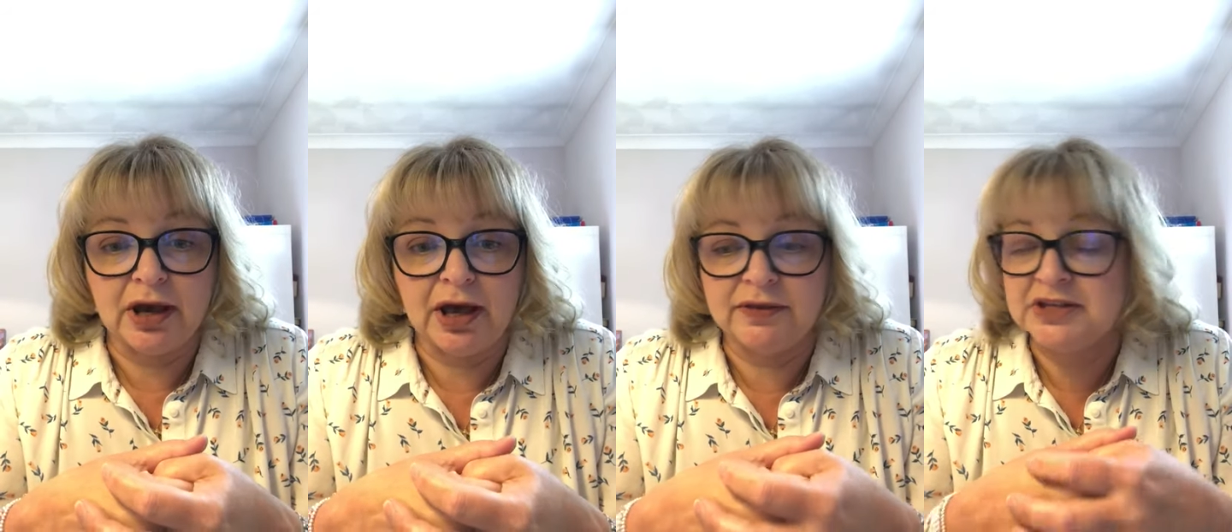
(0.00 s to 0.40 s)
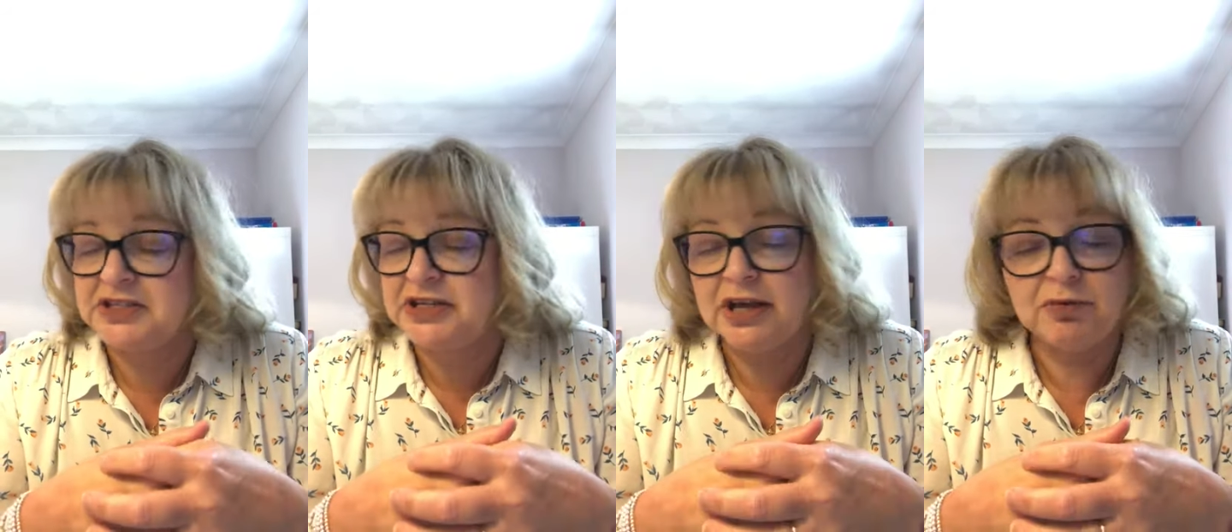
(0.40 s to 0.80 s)
And
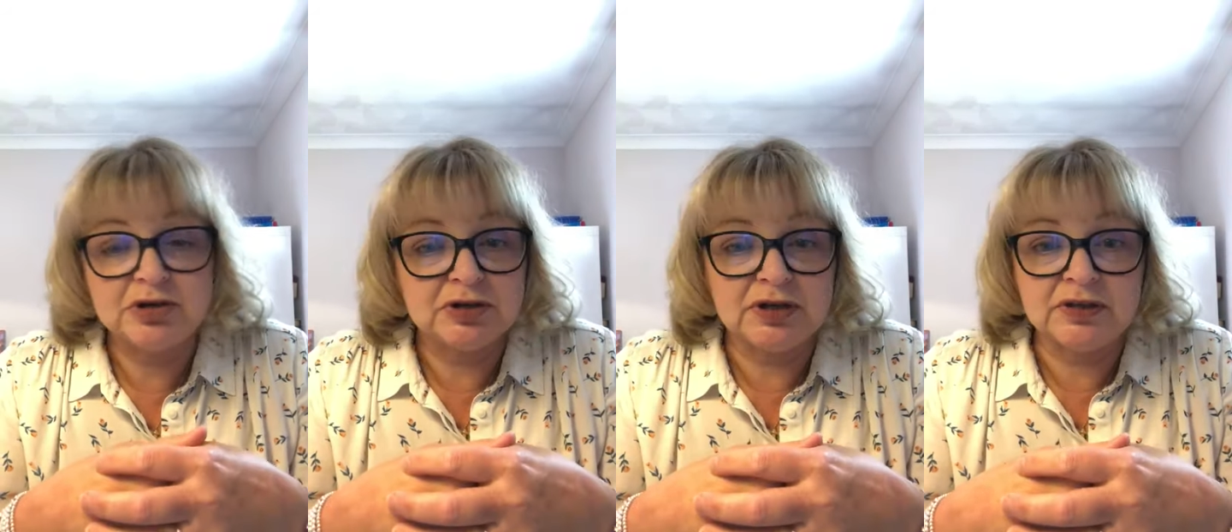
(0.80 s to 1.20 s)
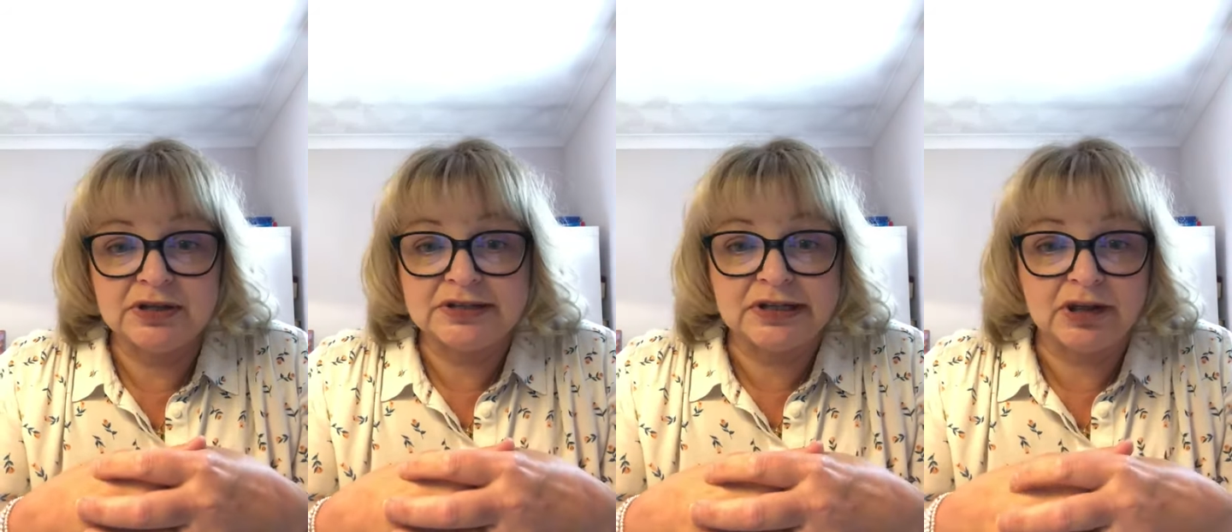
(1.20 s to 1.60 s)
this year we're doing
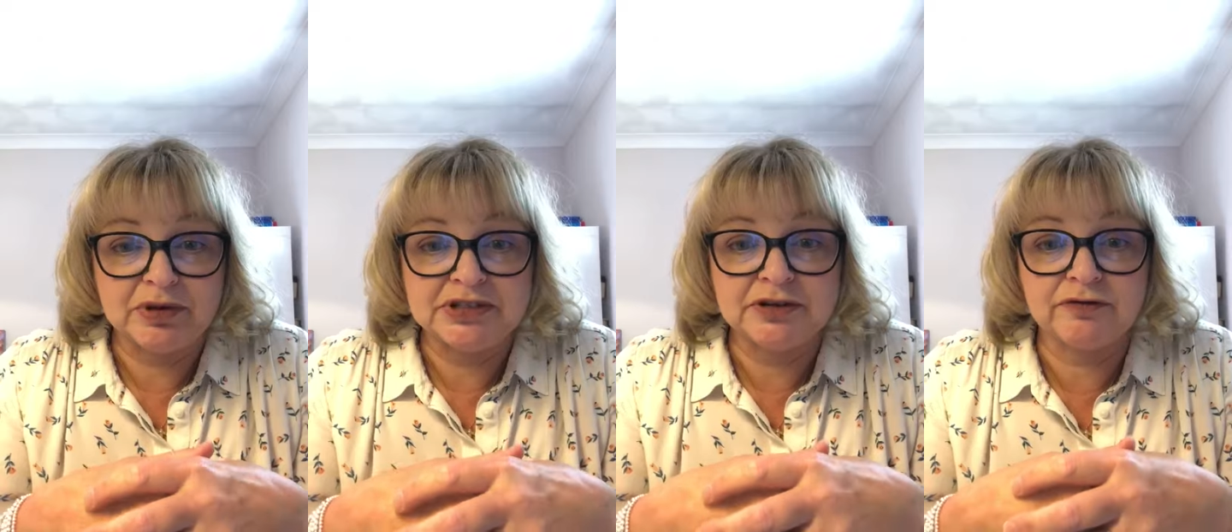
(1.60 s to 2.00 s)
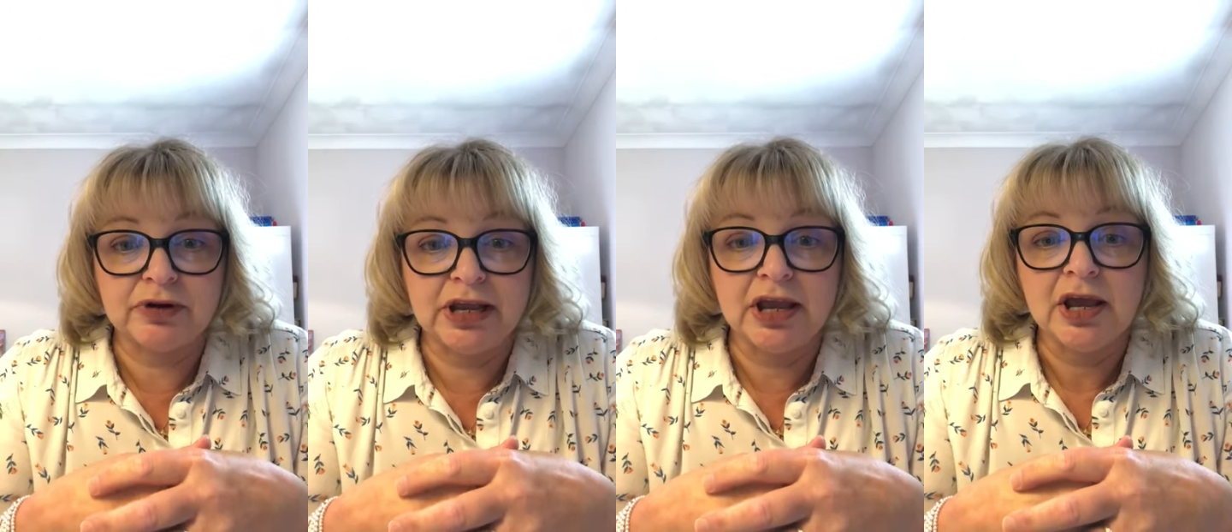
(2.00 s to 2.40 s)
things a little bit
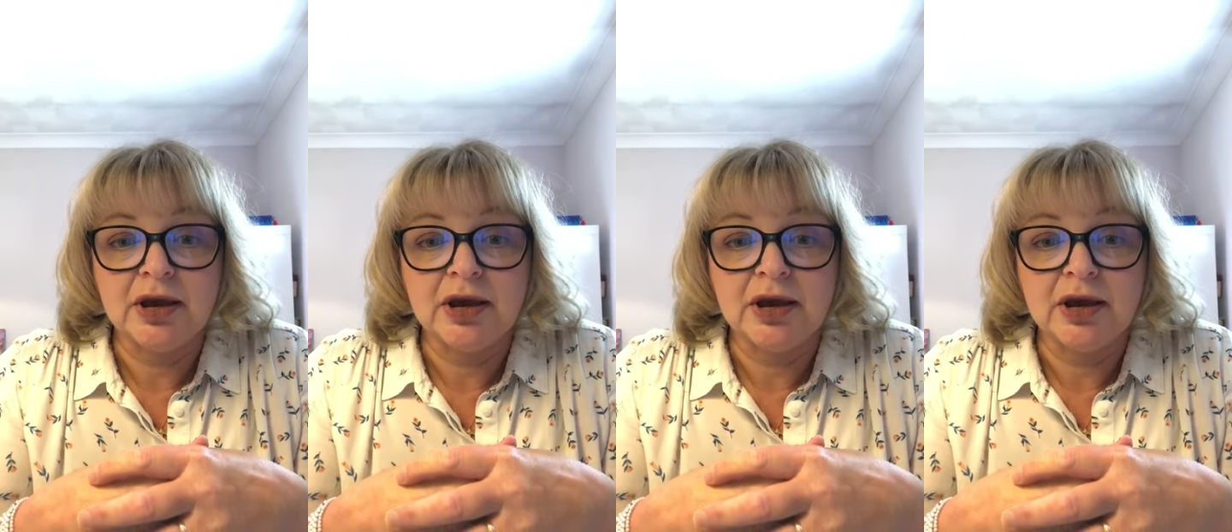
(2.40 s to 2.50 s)
differently,